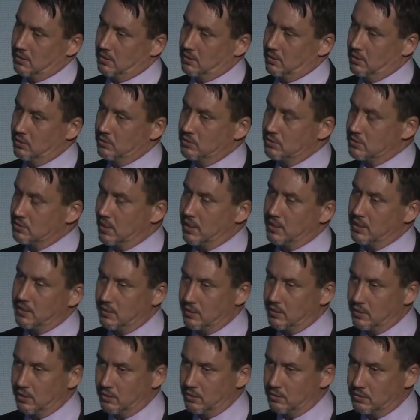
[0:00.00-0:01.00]
you signed a
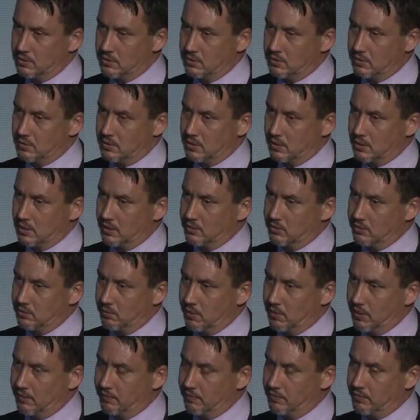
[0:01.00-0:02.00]
note to
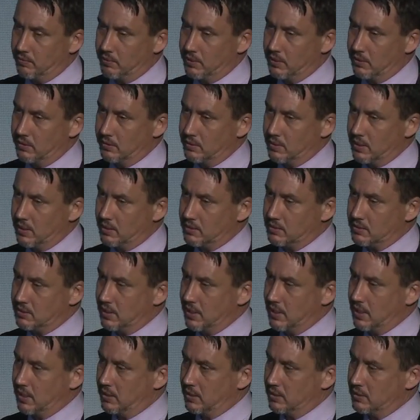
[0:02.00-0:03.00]
Countrywide for
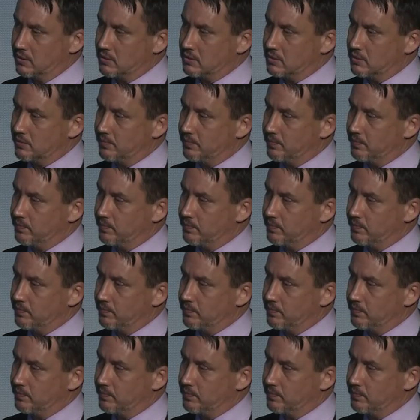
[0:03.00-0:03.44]
$300,000,